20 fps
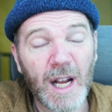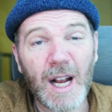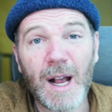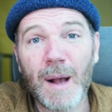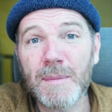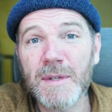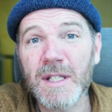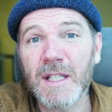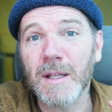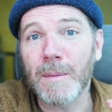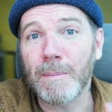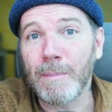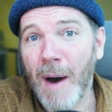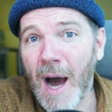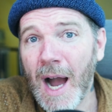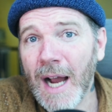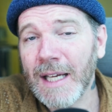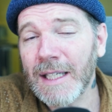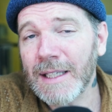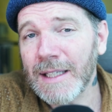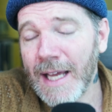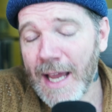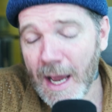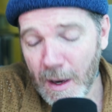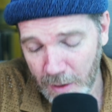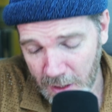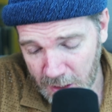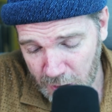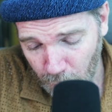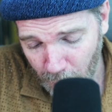it comes to the pocket
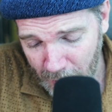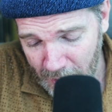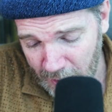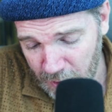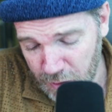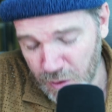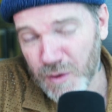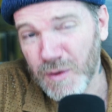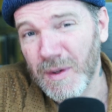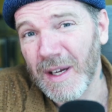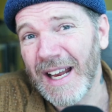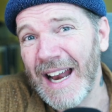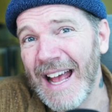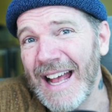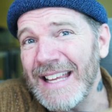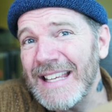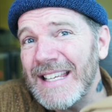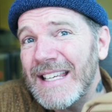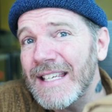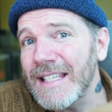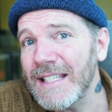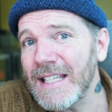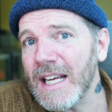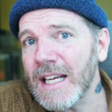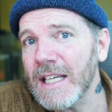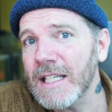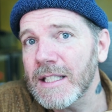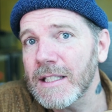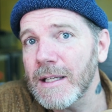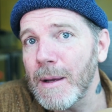layout, it's quite interesting. It has
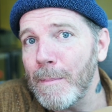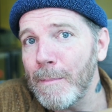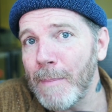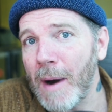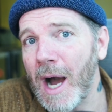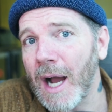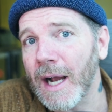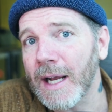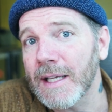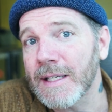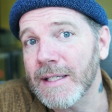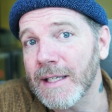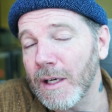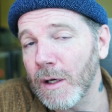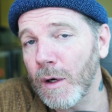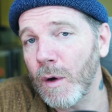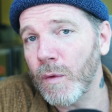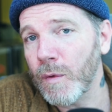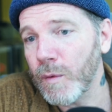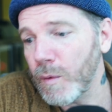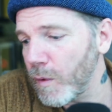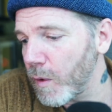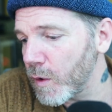6 pockets, and I'll go through